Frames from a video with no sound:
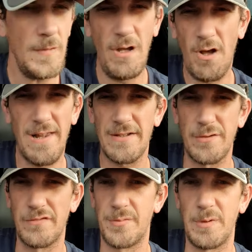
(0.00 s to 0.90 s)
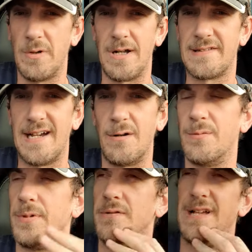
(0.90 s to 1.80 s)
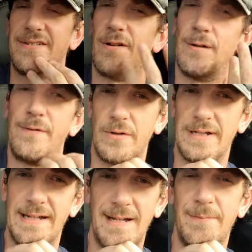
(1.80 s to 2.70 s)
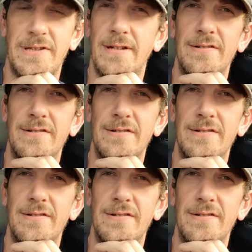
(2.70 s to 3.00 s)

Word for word: All that stuff to be worked out, but that's all fun and games, in it?